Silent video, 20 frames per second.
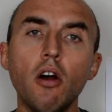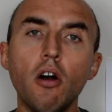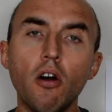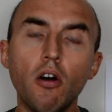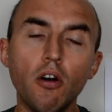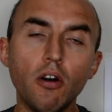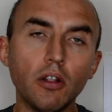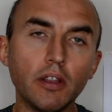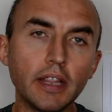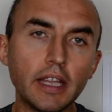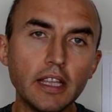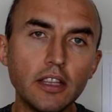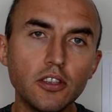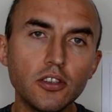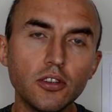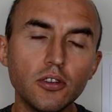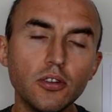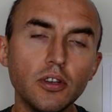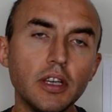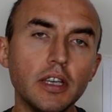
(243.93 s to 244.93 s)
All they
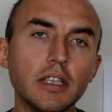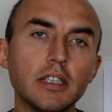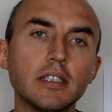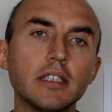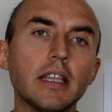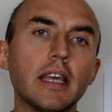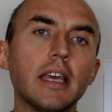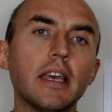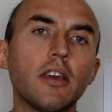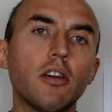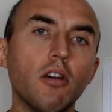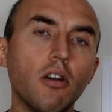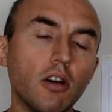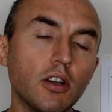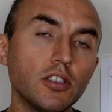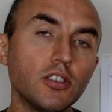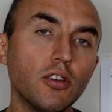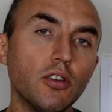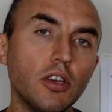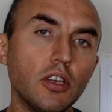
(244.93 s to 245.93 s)
do is they
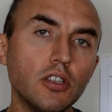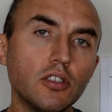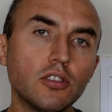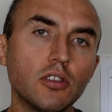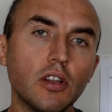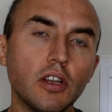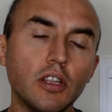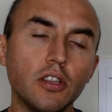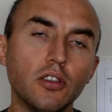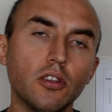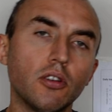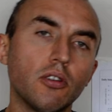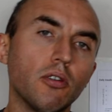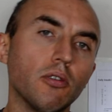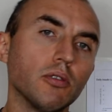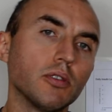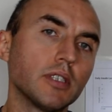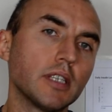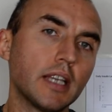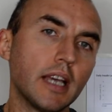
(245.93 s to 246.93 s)
cause your insulin to
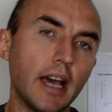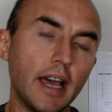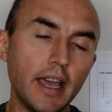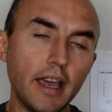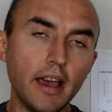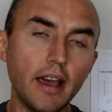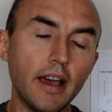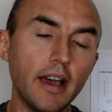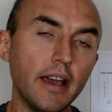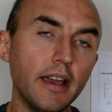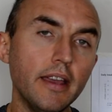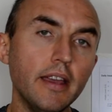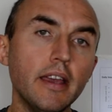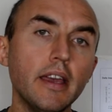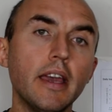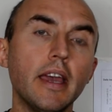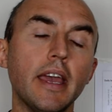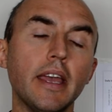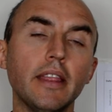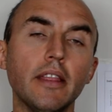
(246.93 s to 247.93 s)
go sky high,
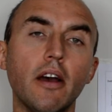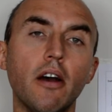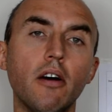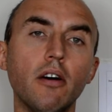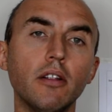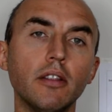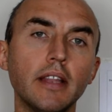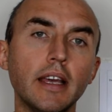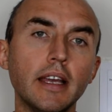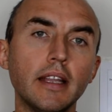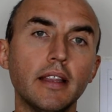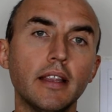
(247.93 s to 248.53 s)
and all